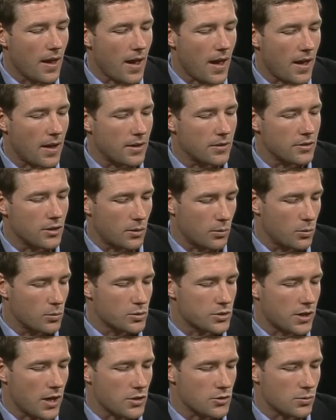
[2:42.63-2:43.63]
And, you know, we
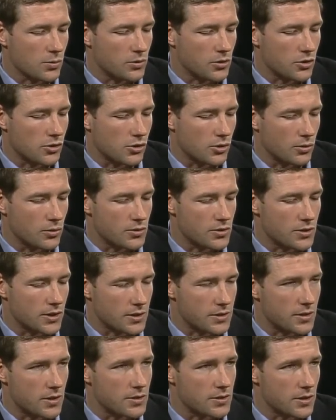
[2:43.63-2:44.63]
were scheduled to shoot
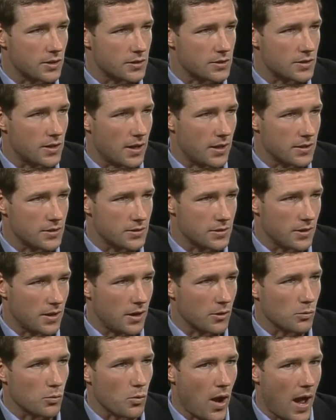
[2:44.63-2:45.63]
66 days
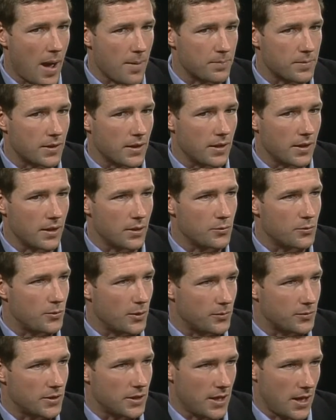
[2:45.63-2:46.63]
and wrapped in
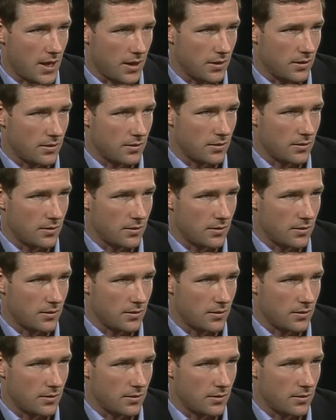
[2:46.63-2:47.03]
58,